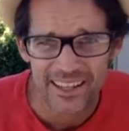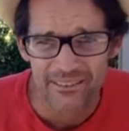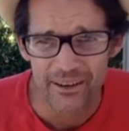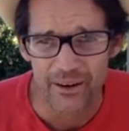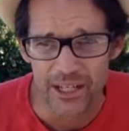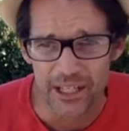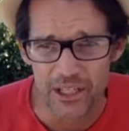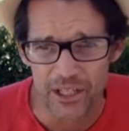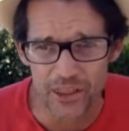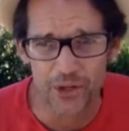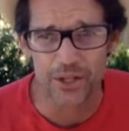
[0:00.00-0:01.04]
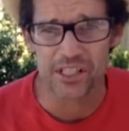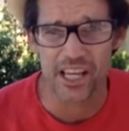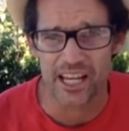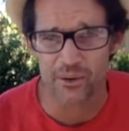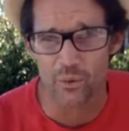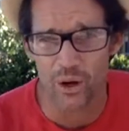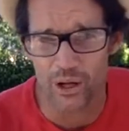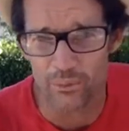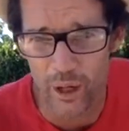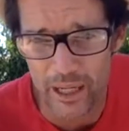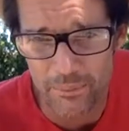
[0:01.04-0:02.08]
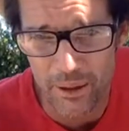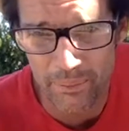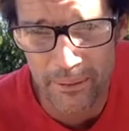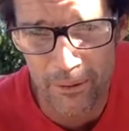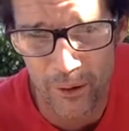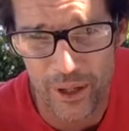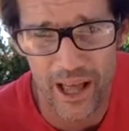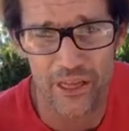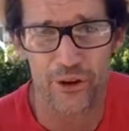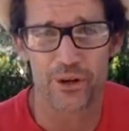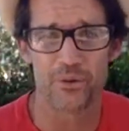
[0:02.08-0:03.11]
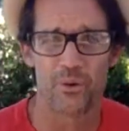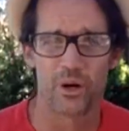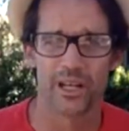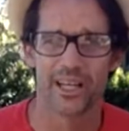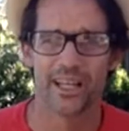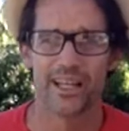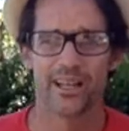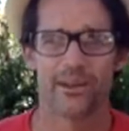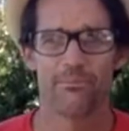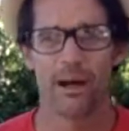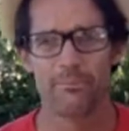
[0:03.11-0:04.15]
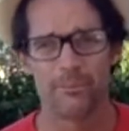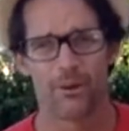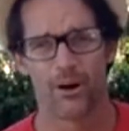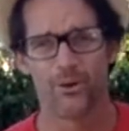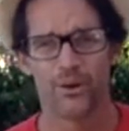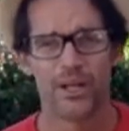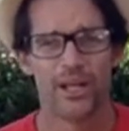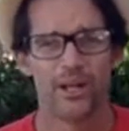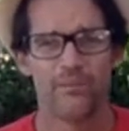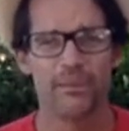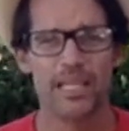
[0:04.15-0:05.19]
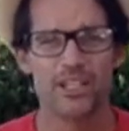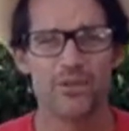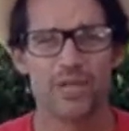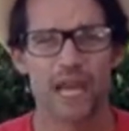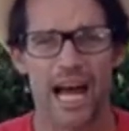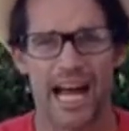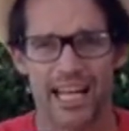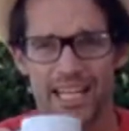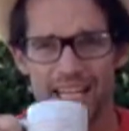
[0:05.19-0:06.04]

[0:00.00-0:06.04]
Very good. 30-second water break. Puppy Pro got 31. Puppy Pro, me and you tied.